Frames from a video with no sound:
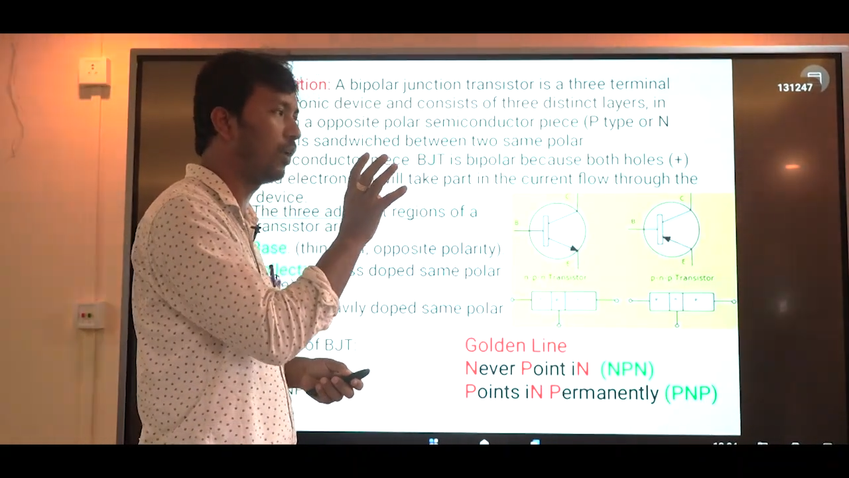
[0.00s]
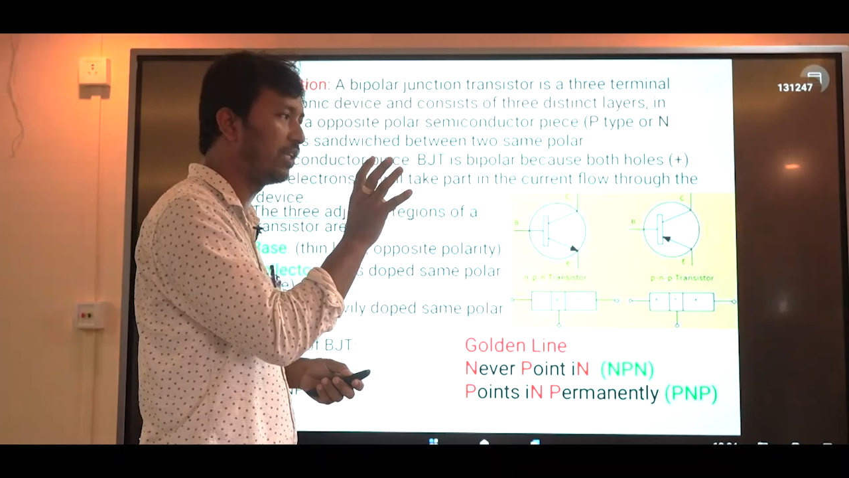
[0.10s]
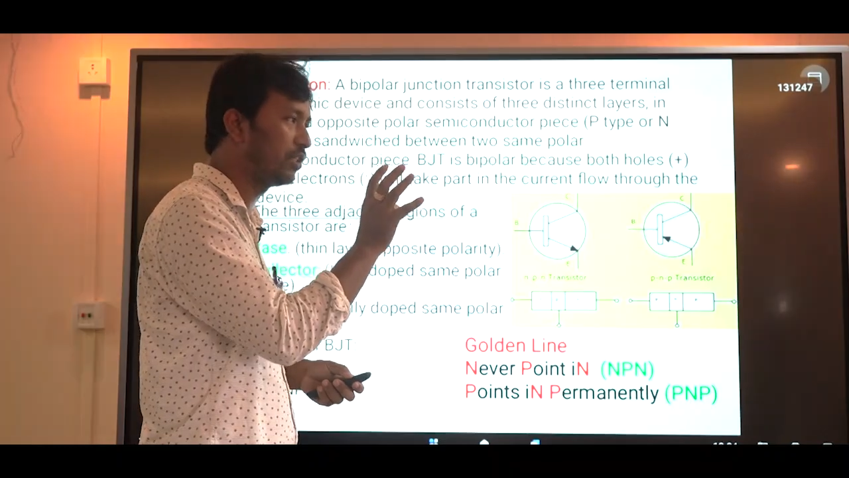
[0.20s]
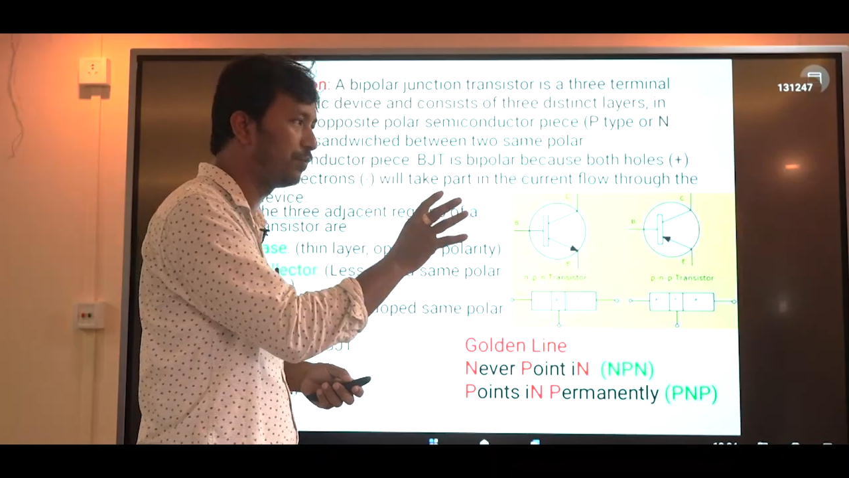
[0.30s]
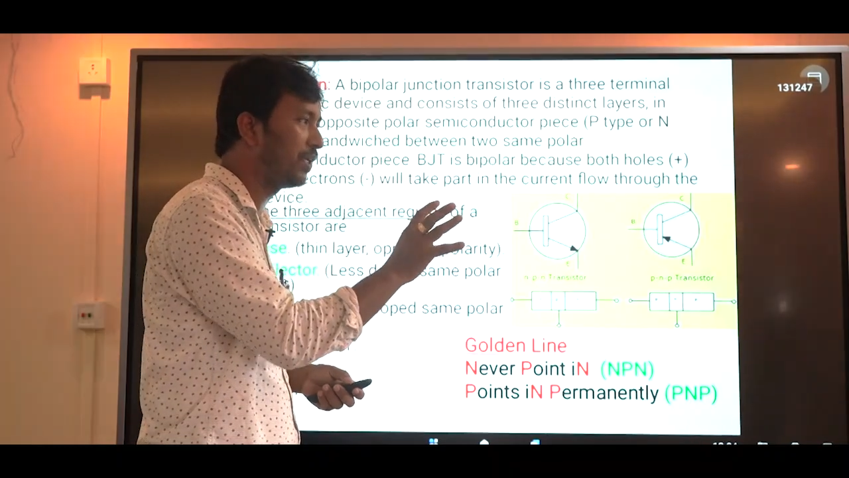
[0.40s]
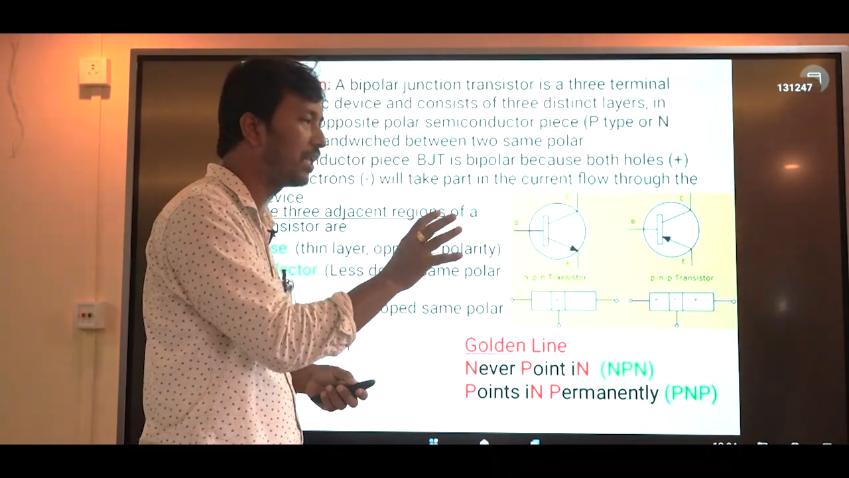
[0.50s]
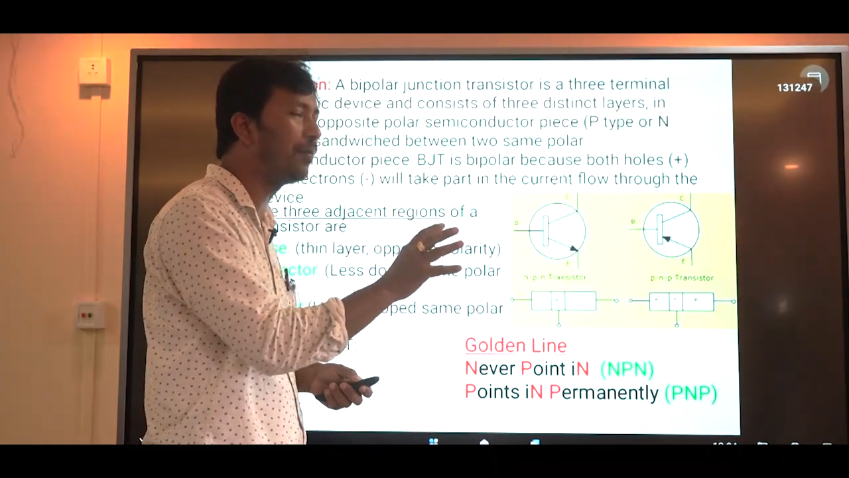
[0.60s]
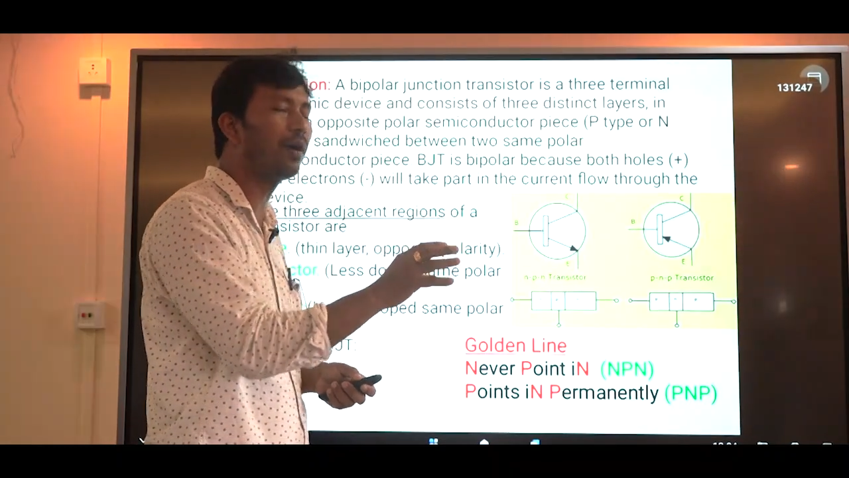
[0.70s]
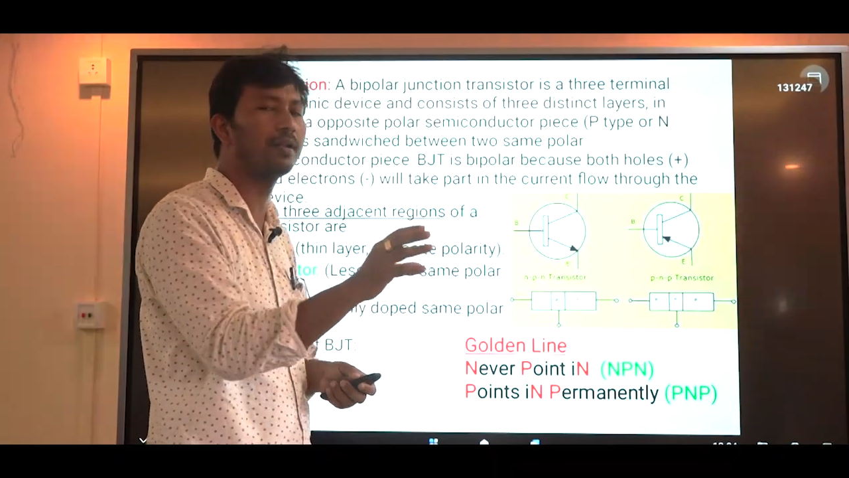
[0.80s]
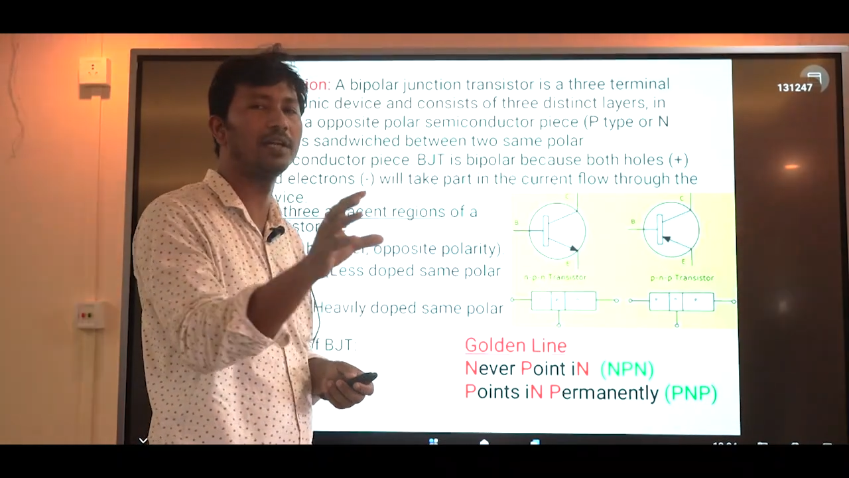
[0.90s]
One is P
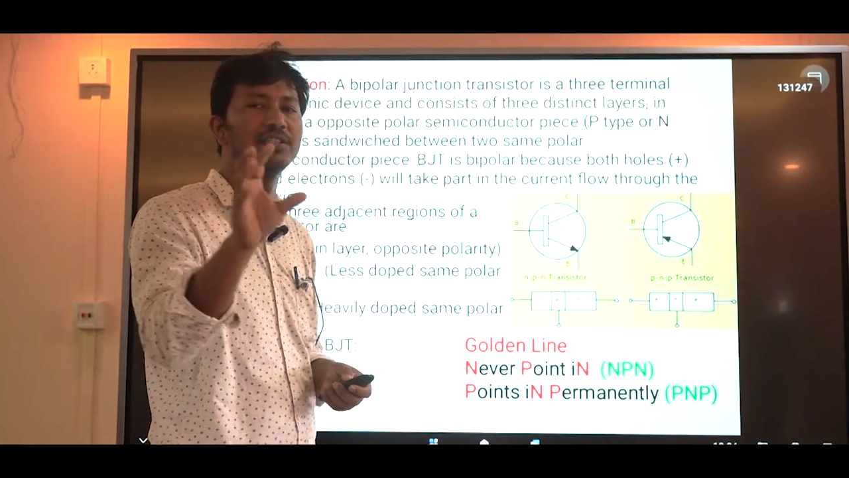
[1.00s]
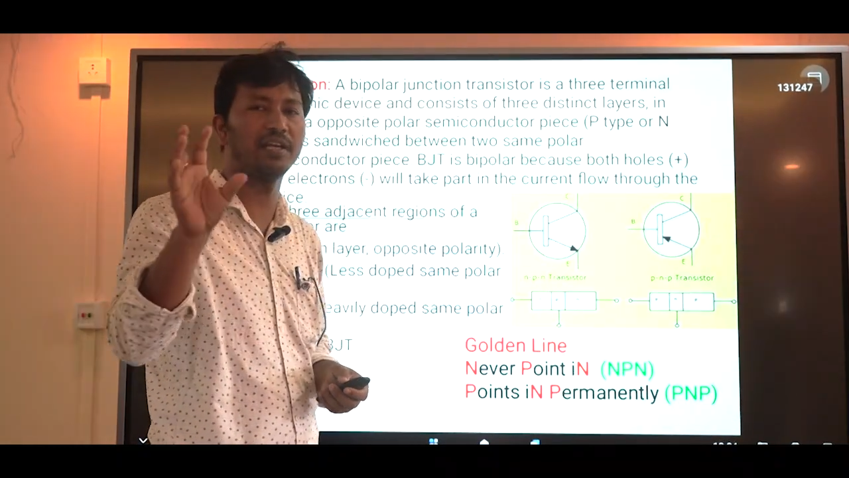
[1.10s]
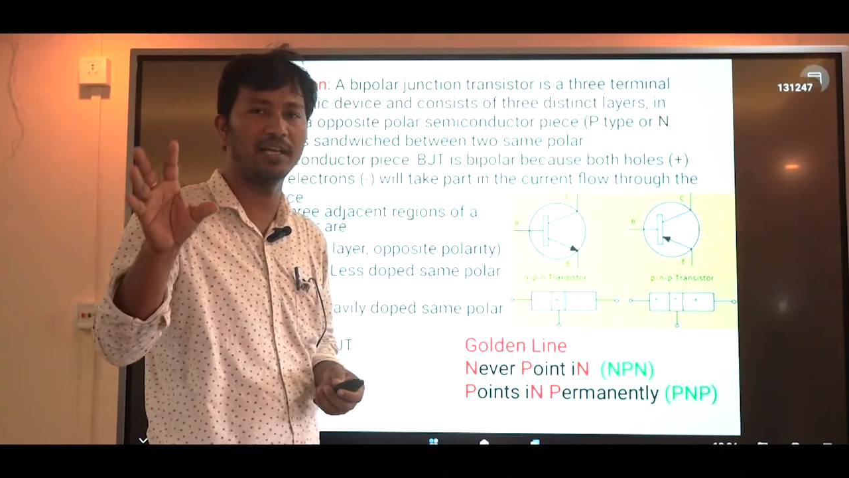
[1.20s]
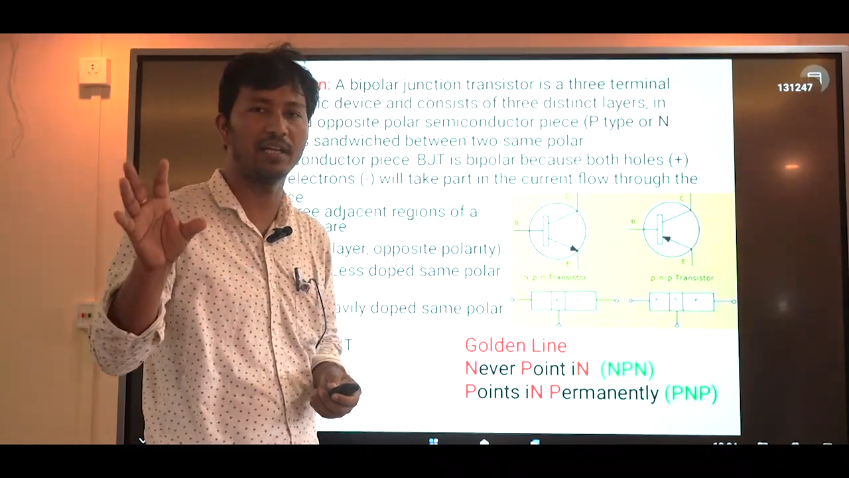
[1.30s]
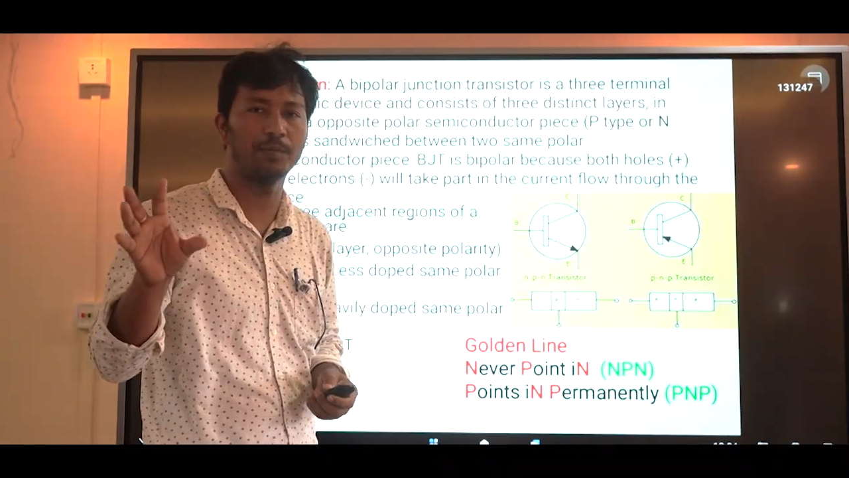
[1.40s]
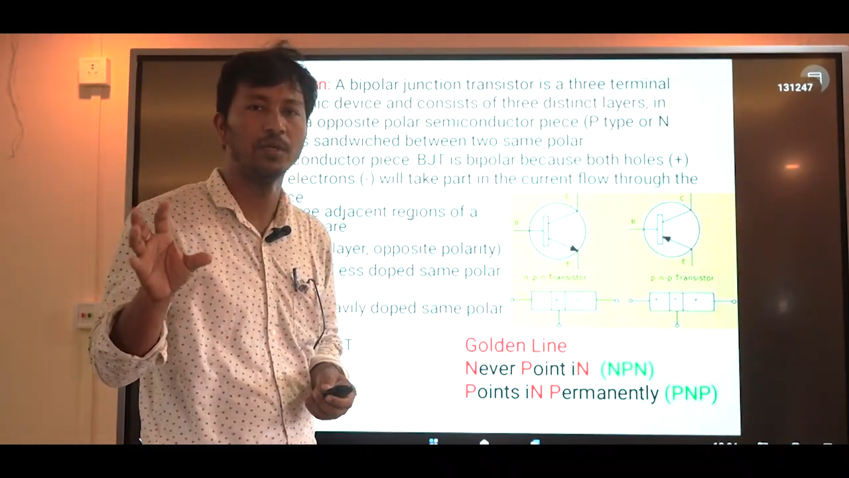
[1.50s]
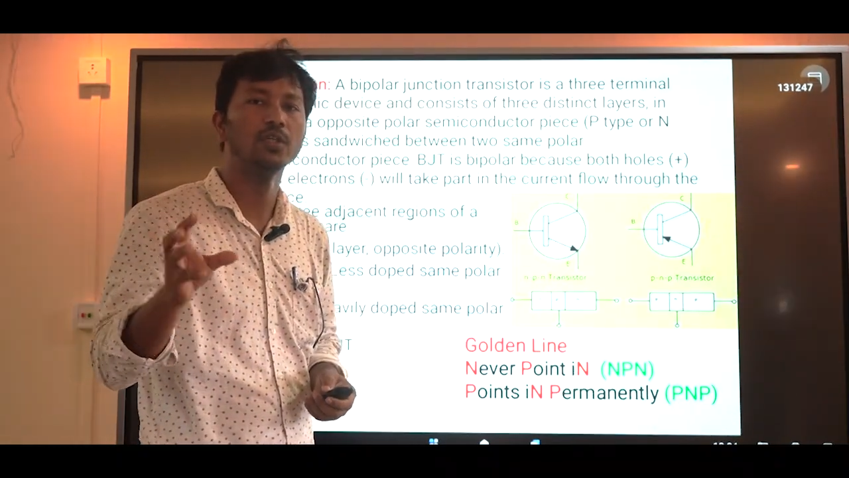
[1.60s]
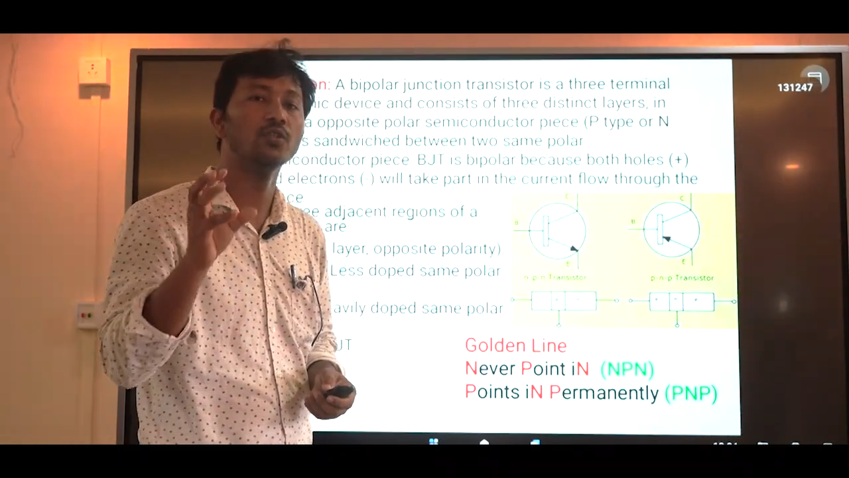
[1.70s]
type, another is N type.